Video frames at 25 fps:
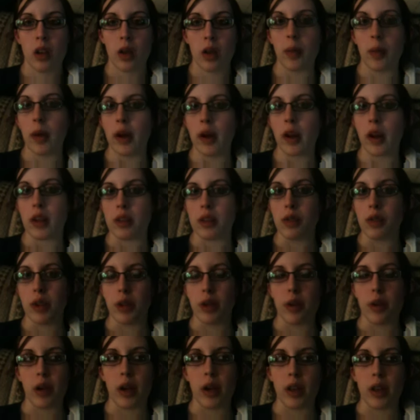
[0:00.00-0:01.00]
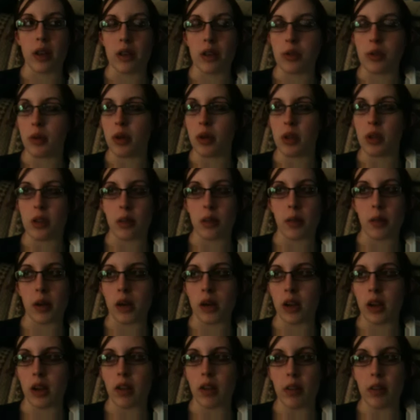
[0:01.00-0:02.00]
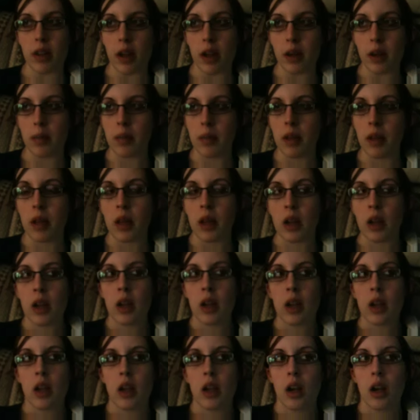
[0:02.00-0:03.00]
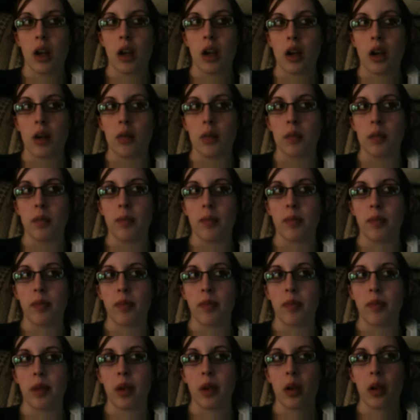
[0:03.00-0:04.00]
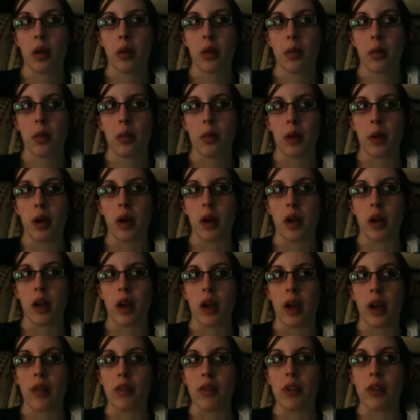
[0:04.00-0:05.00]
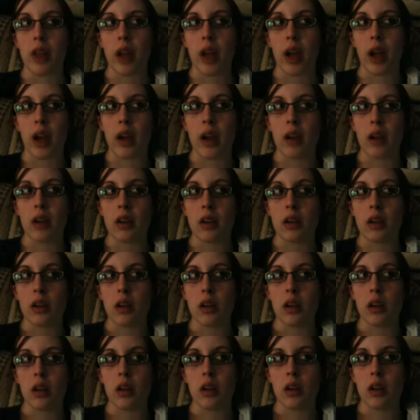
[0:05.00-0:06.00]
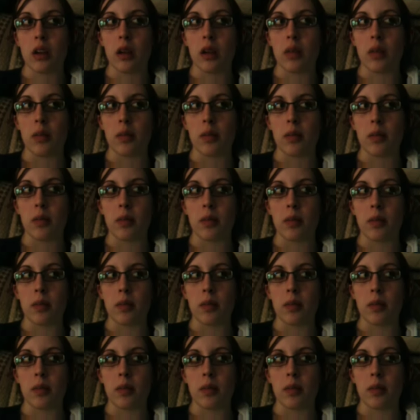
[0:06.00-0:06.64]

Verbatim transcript: in my next video, not in this one because I'm not going to have time. Um, but after that, um,